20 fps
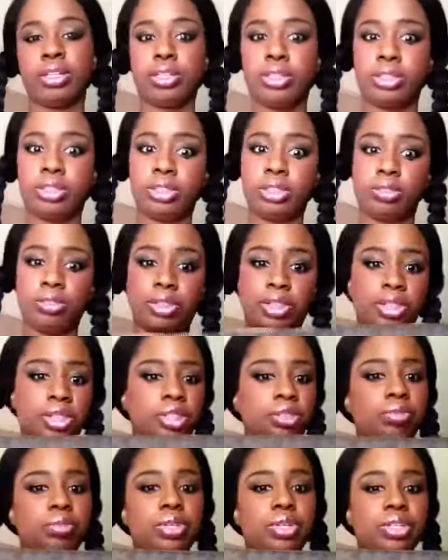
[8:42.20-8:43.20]
So this
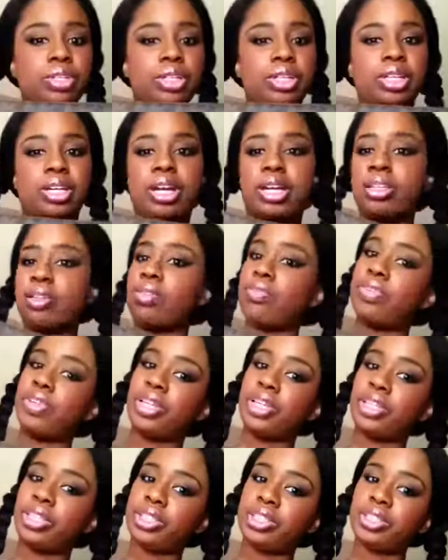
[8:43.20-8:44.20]
is worth it. I love
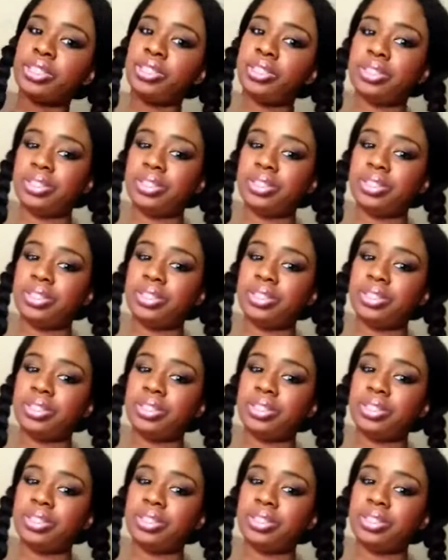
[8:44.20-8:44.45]
it.